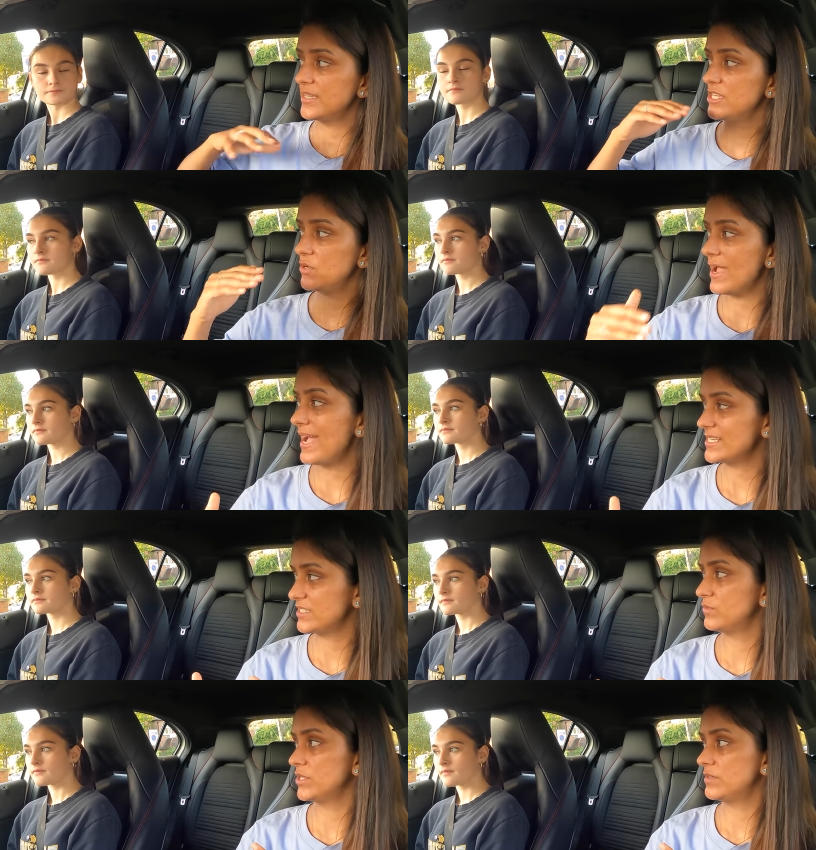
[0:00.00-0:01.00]
Speaker 1: and then you're acting
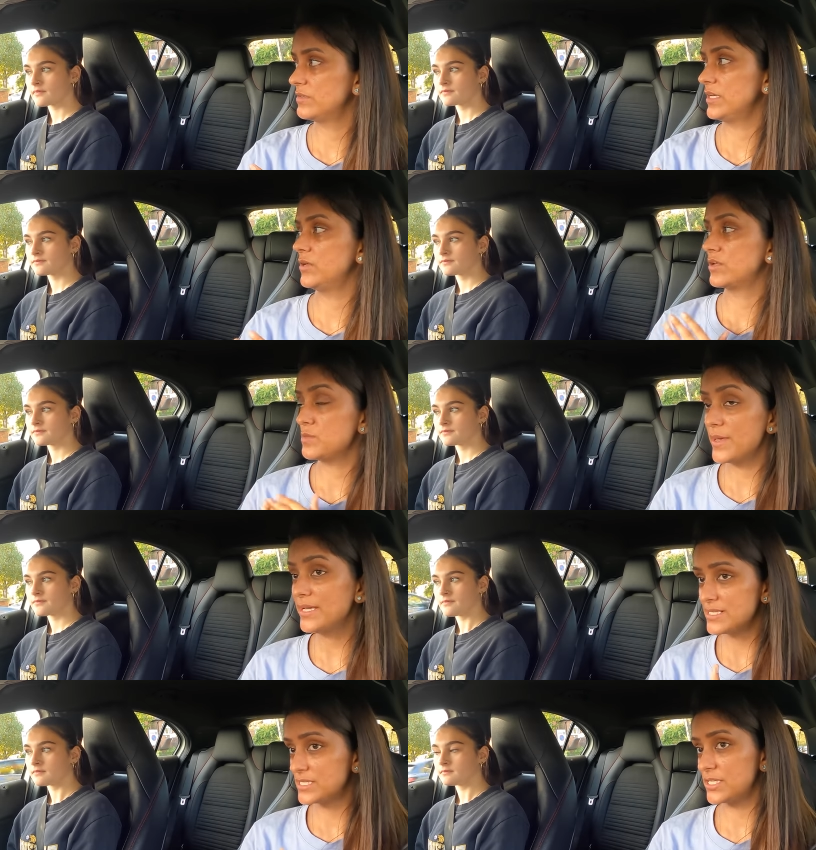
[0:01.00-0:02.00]
on what you see. You're going to make
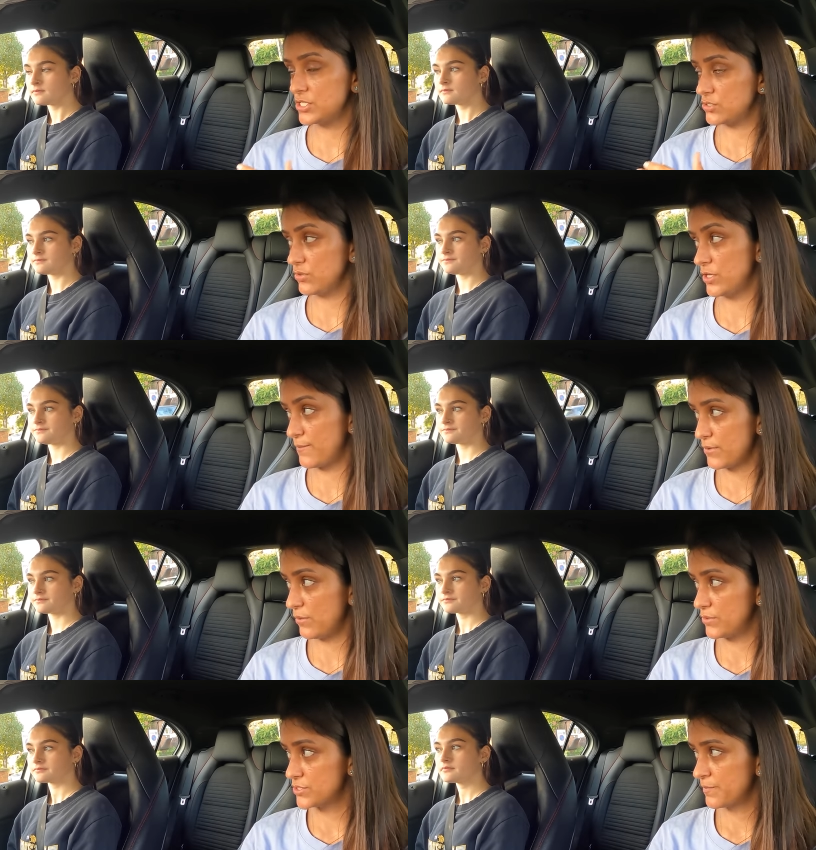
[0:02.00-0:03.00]
a decision on the
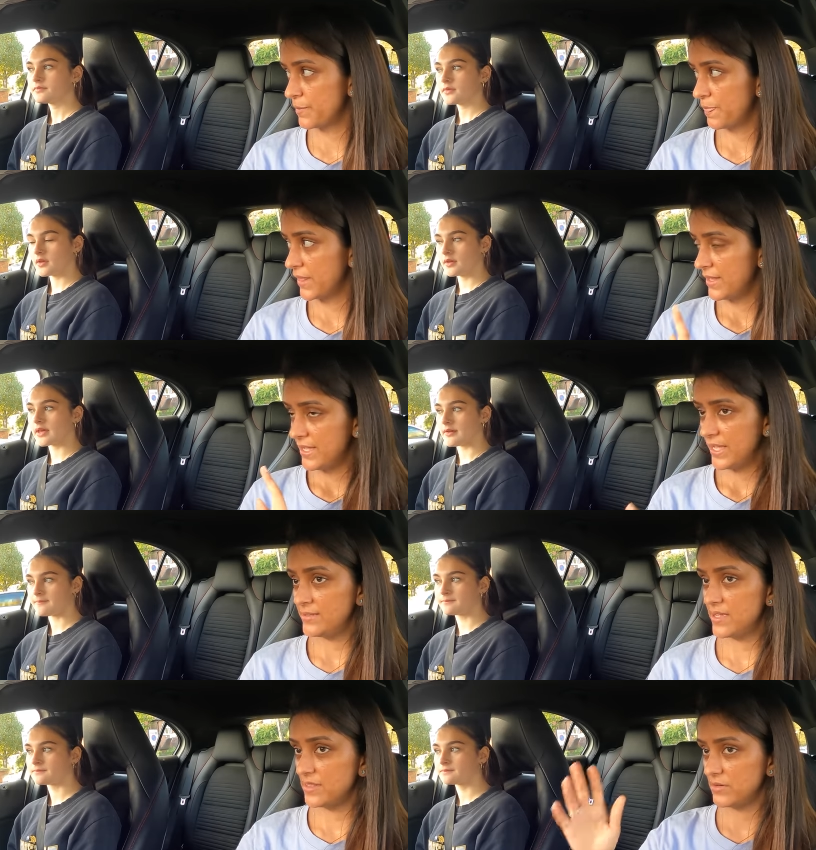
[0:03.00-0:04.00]
approach. Okay.
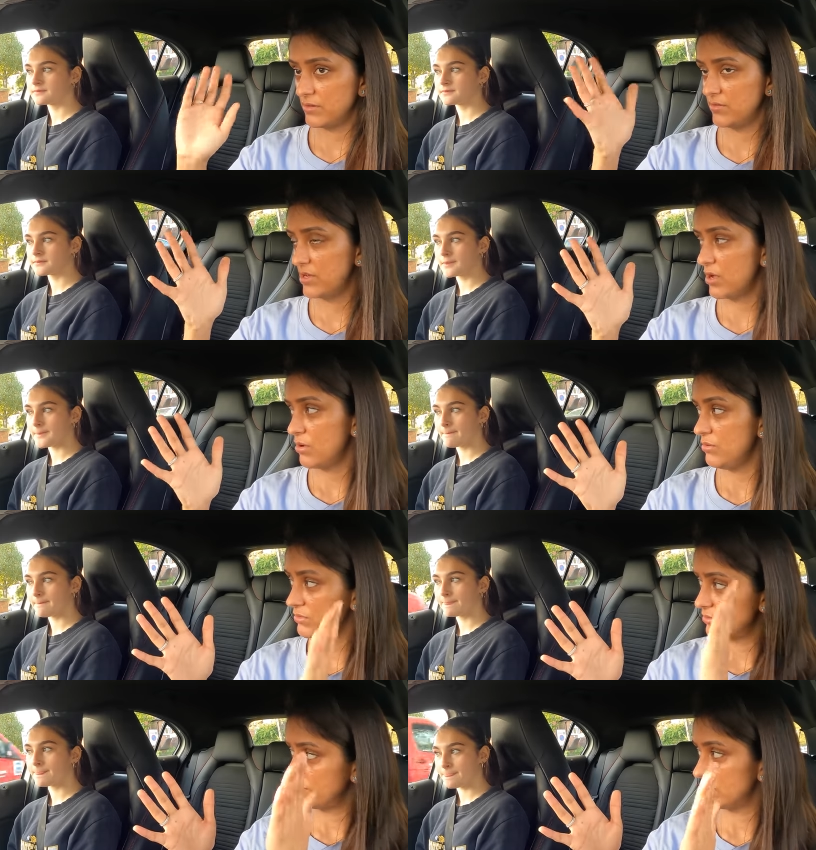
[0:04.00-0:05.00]
It's either a go
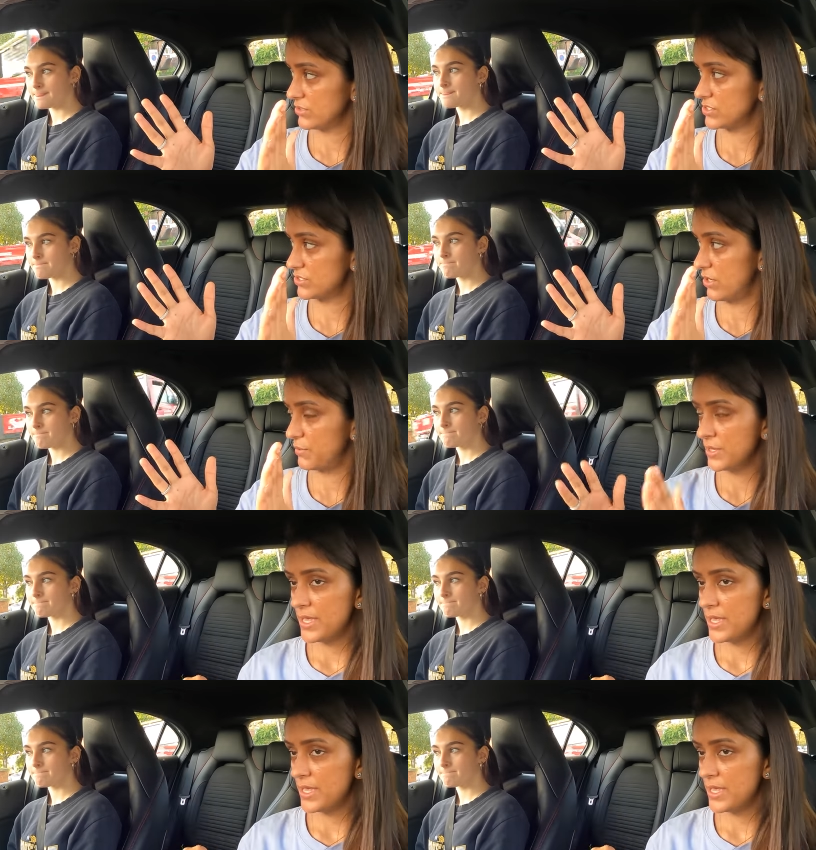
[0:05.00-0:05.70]
or a stop.